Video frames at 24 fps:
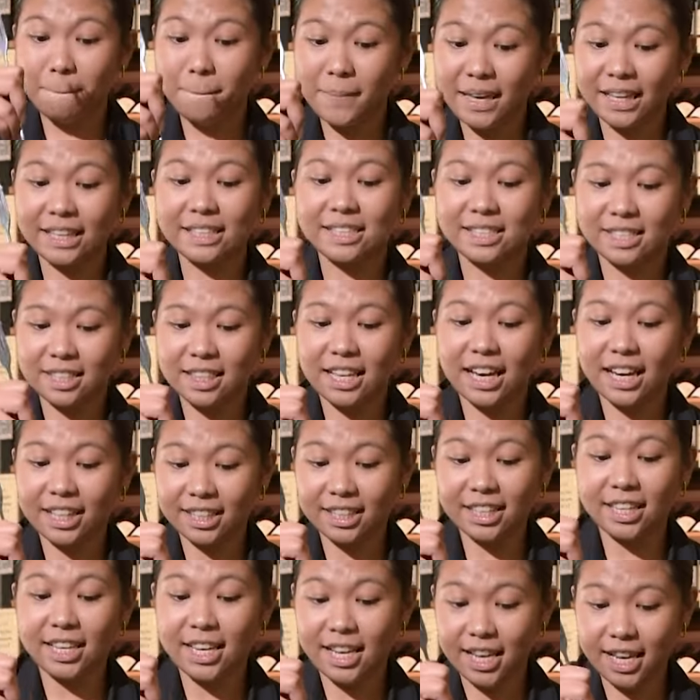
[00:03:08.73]
Mix that
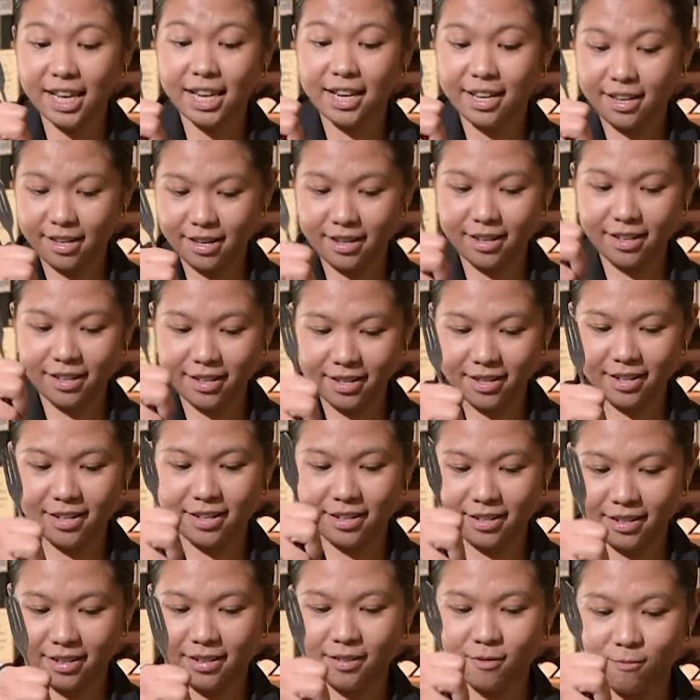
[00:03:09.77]
in.
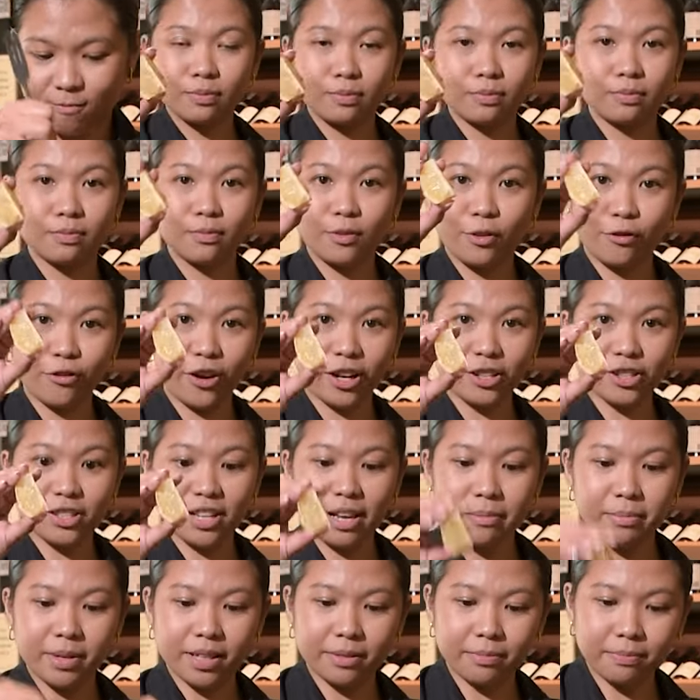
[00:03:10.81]
Fresh
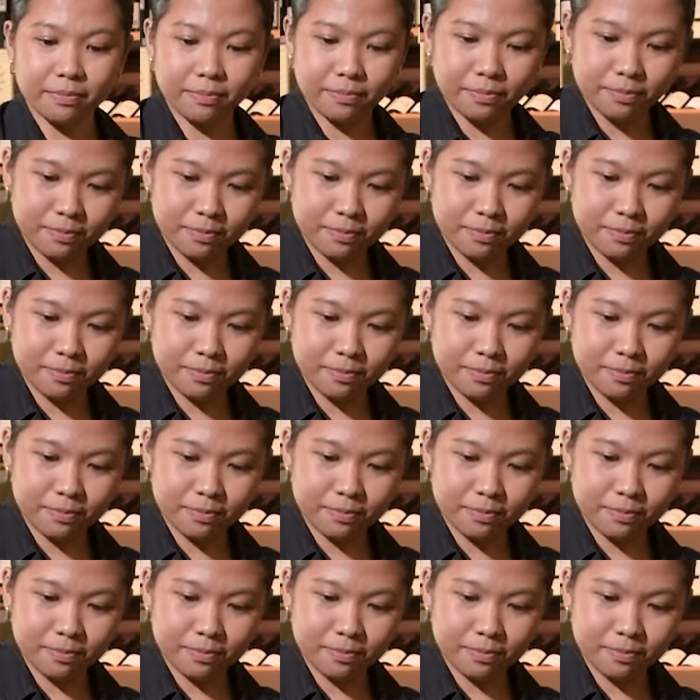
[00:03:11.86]
lemon.